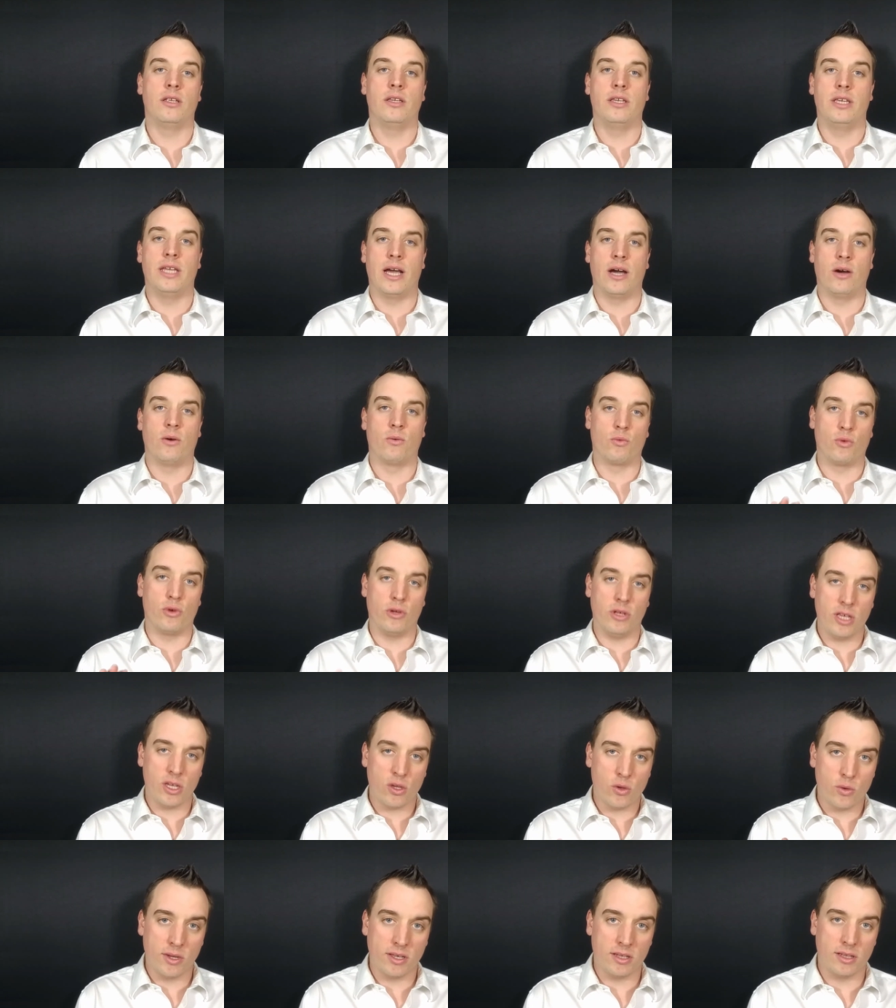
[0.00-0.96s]
Now,
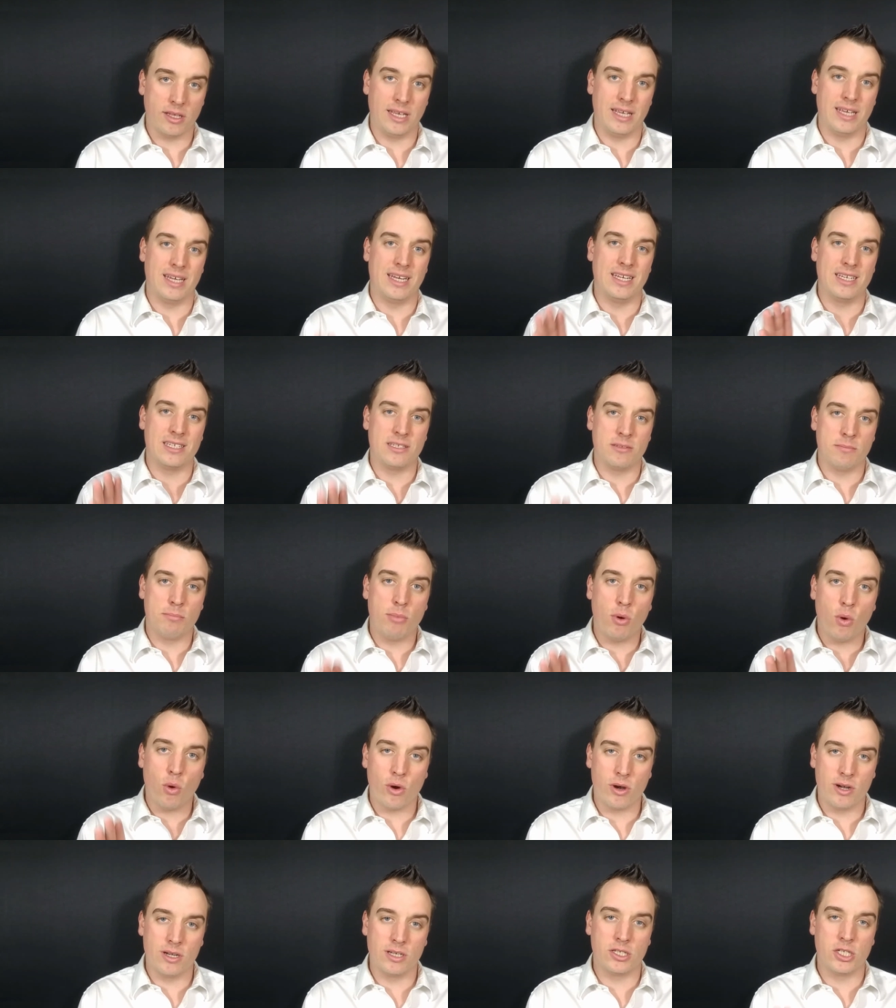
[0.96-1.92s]
really quickly, it is
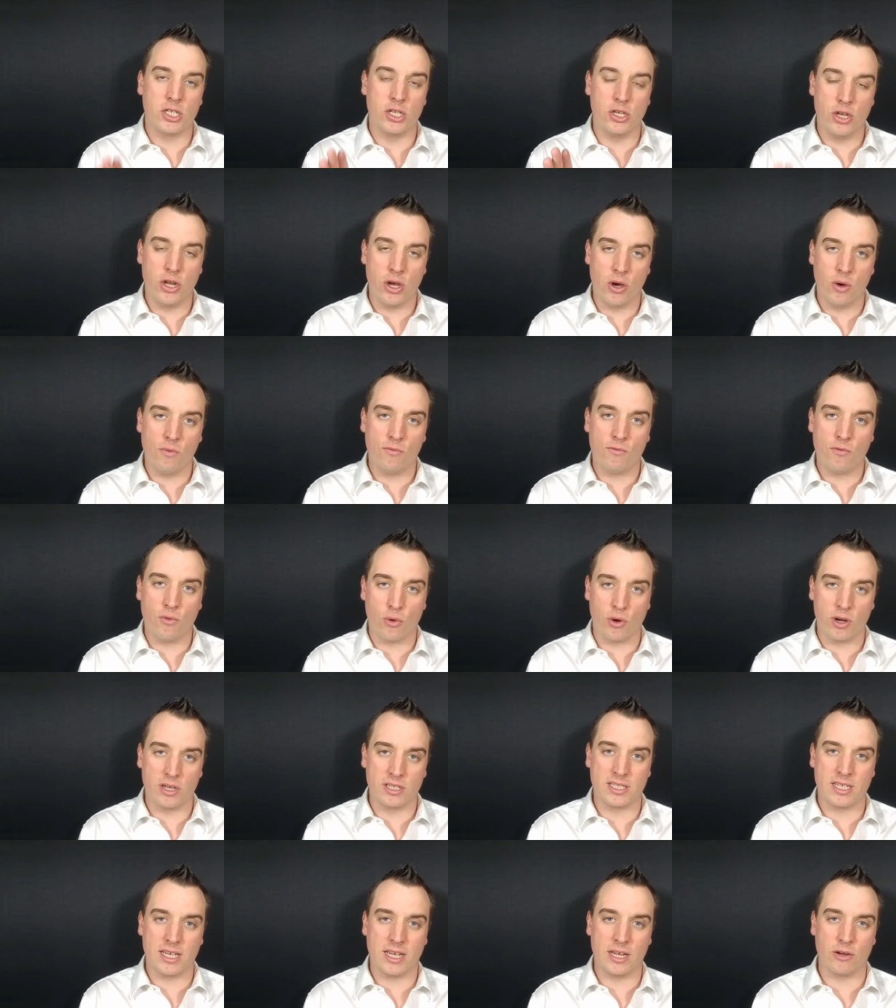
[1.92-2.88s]
important to note for
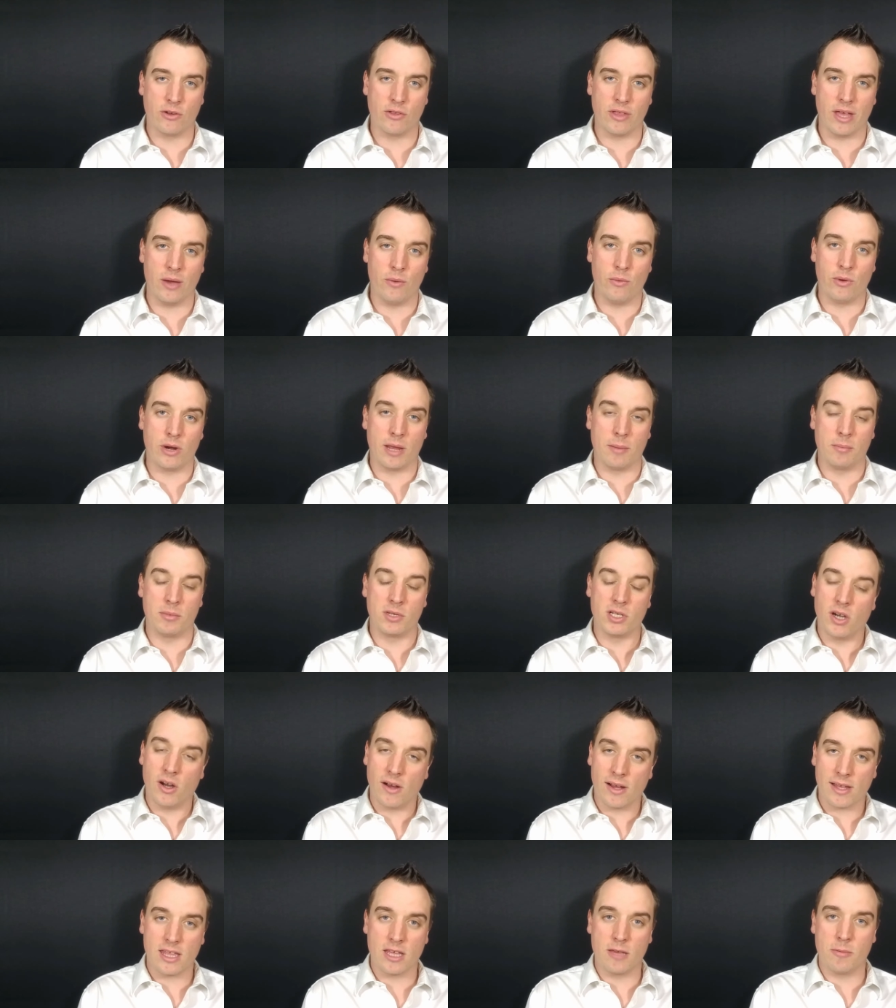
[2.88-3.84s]
us here that when I'm
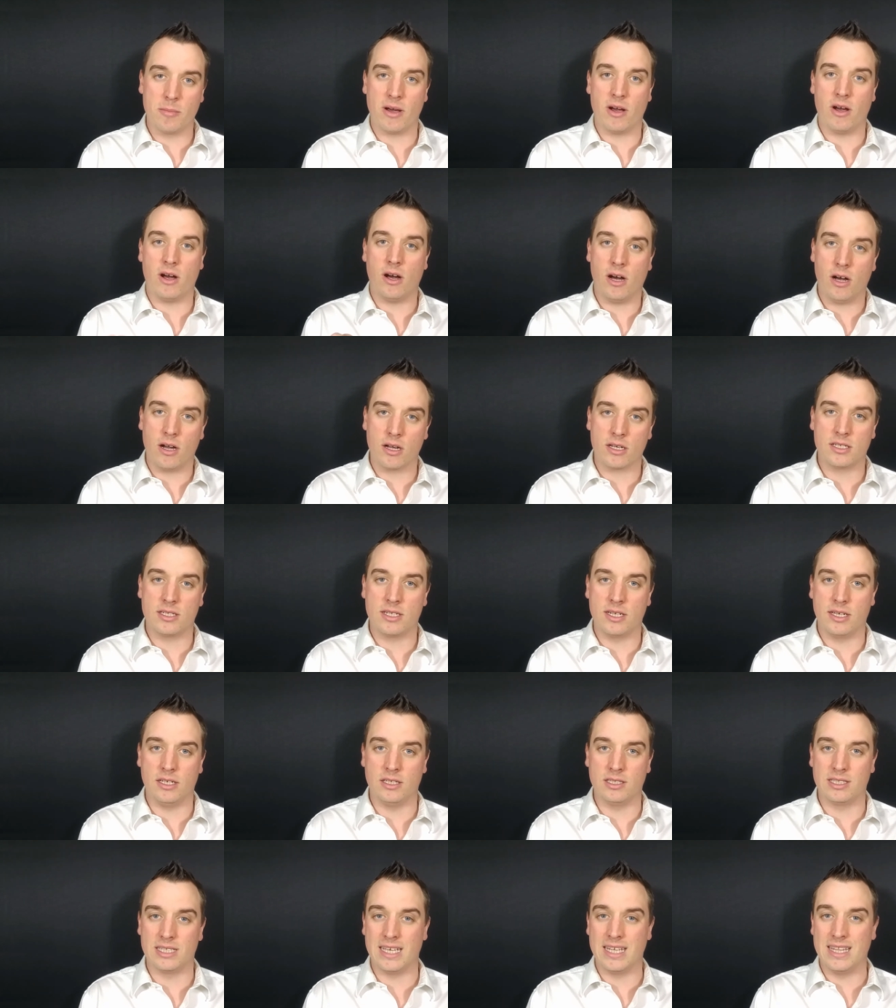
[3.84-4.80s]
talking about
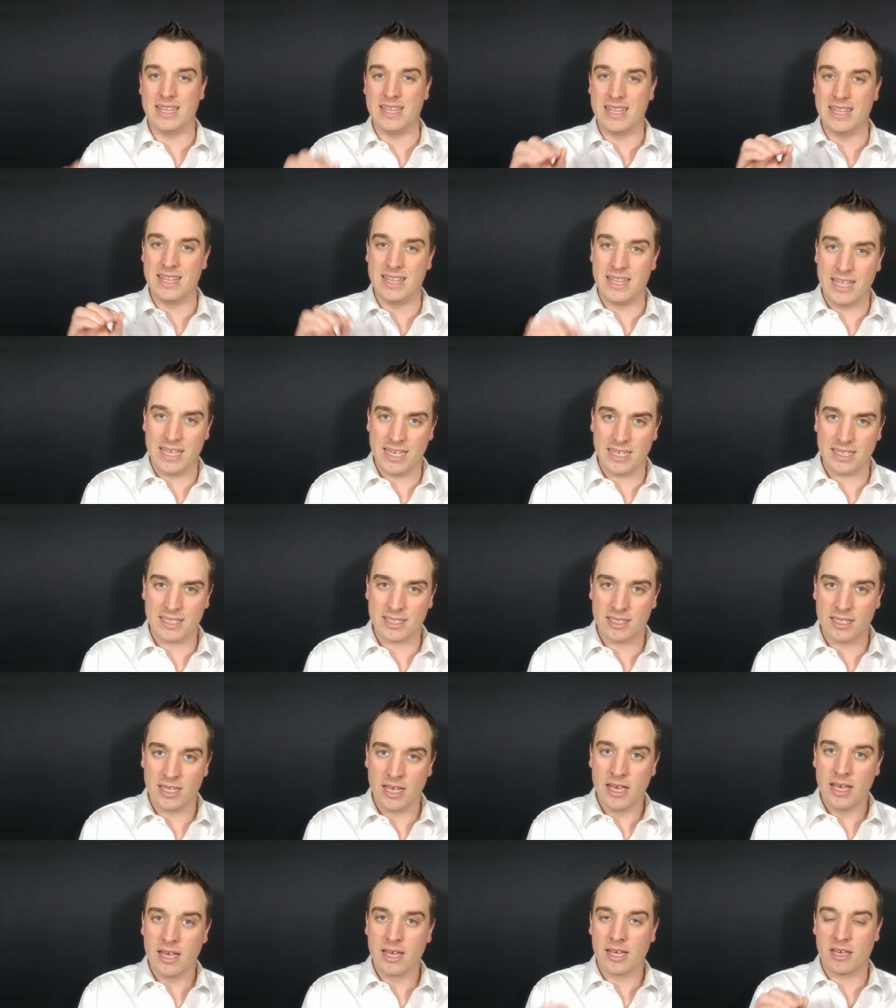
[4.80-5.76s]
oxtails in this